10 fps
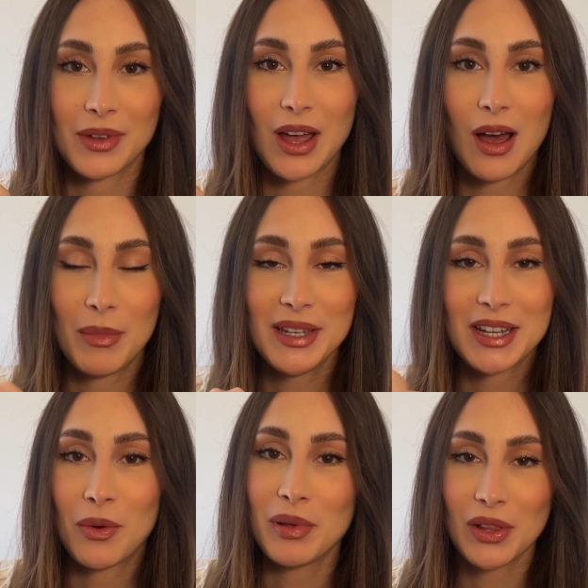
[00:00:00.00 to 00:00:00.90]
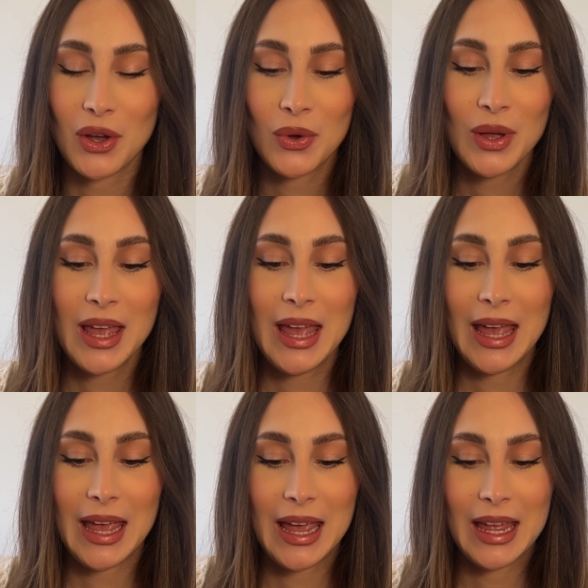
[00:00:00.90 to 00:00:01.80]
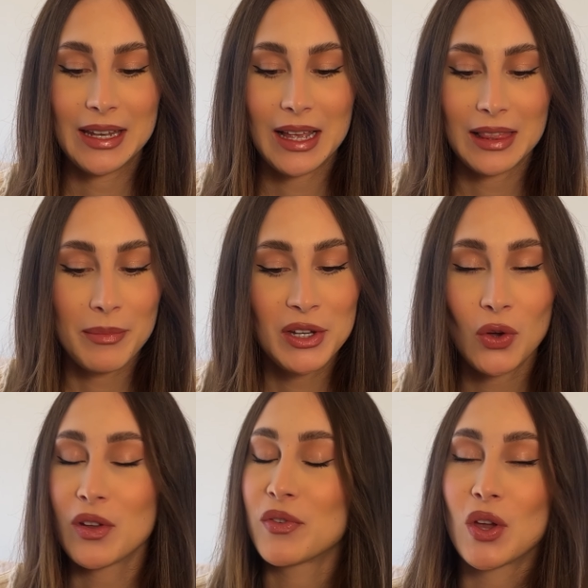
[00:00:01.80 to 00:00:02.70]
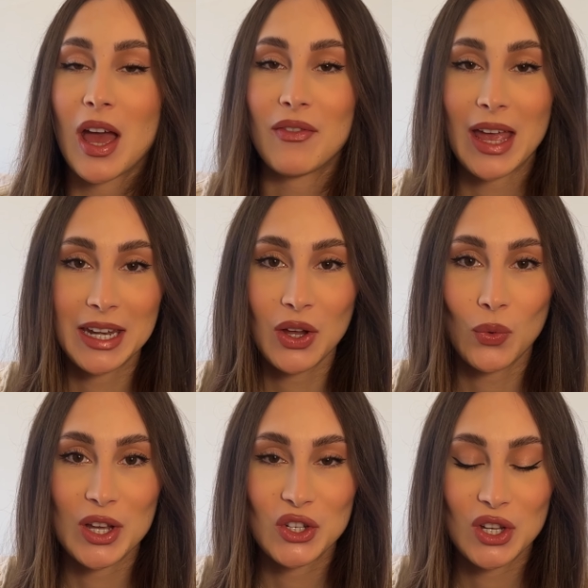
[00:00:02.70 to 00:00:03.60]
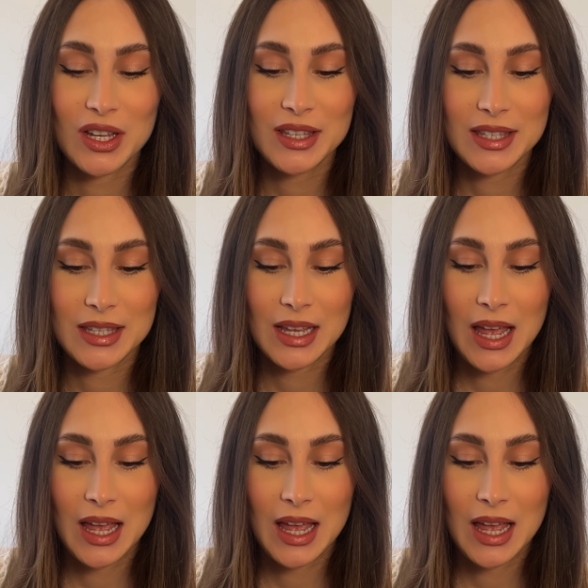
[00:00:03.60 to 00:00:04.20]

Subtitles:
comment down below and let me know if you have any questions.